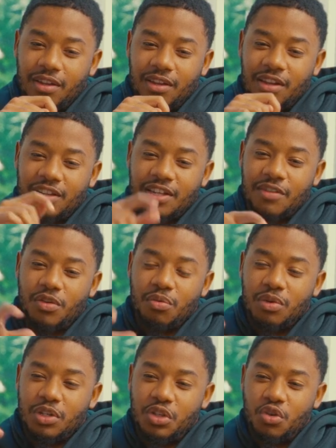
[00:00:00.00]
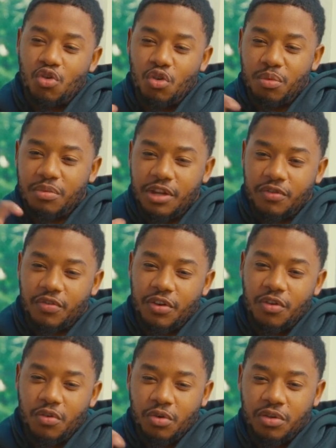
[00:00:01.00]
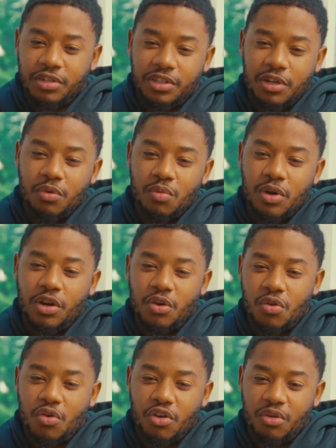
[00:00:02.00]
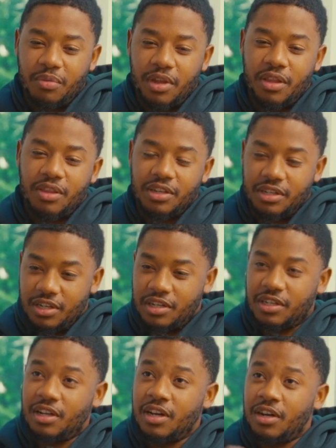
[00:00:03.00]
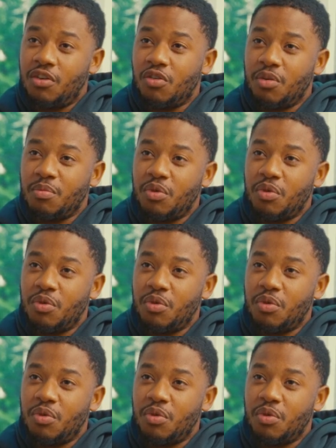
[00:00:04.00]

Is everyone's norm different or is there one norm? And this is unnormal,